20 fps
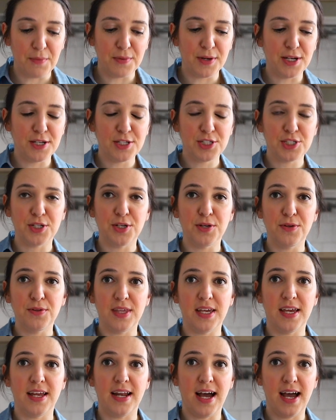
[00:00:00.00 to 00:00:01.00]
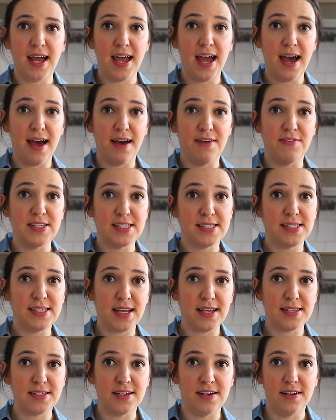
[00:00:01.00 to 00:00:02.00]
wanted to show you that I have
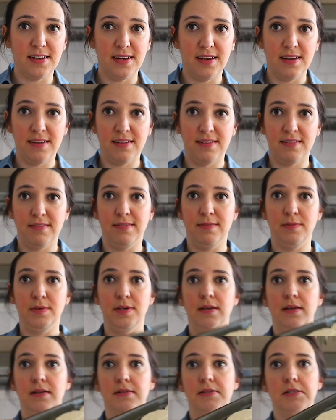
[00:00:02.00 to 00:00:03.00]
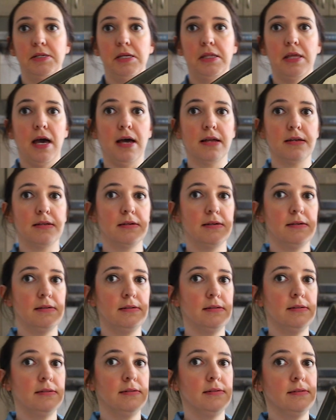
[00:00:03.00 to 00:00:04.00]
6 on here. Well, you can see that.
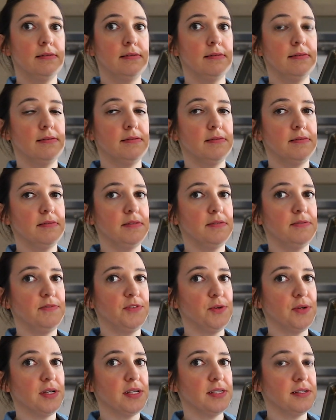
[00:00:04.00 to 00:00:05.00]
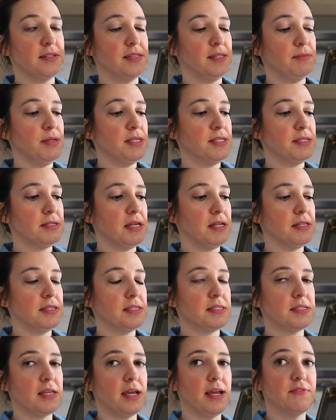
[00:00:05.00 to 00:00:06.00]
Focus on the
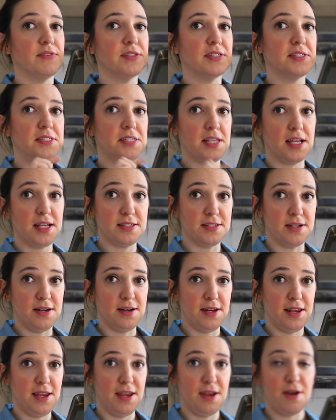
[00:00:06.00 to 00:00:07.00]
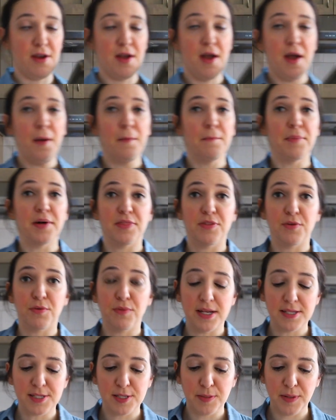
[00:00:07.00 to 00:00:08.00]
biscuits. I have 6 on here, but the
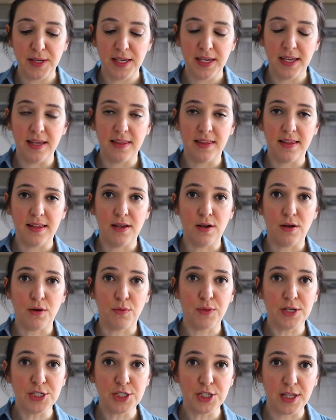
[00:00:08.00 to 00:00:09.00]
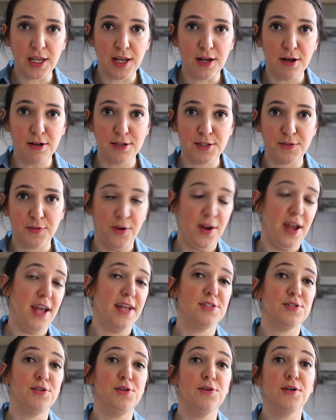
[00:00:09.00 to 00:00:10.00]
recipe originally calls for
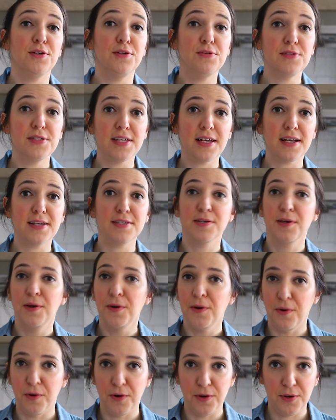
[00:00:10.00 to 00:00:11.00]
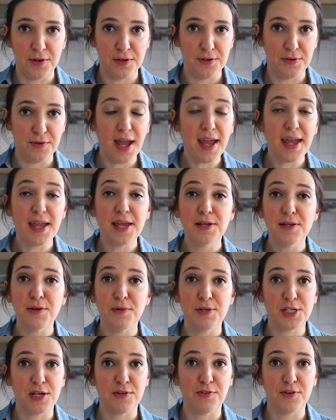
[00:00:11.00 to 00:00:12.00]
8. So you could do 6 or you can do 8,
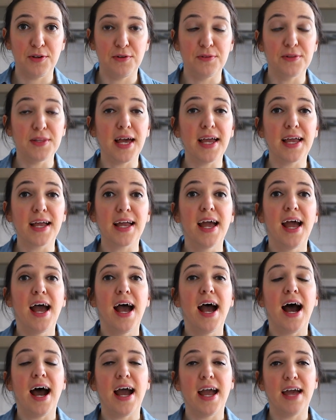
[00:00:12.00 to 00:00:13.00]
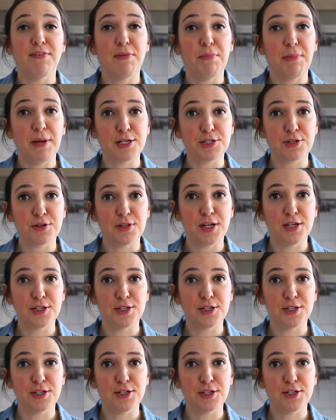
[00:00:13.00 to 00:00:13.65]
whichever you like. I have a picture that